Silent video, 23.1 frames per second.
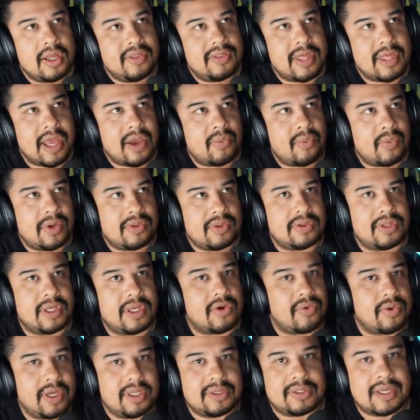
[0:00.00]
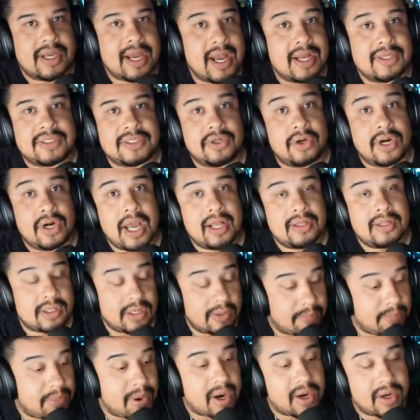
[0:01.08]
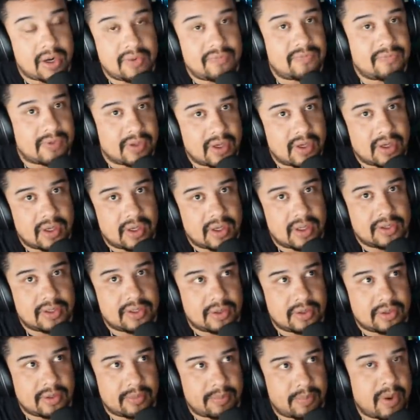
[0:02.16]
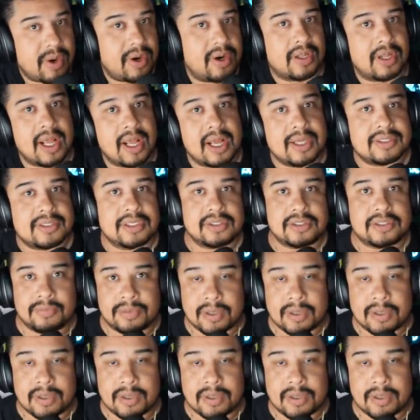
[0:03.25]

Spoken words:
that whether they create the content or not, they're part of they're part of the content.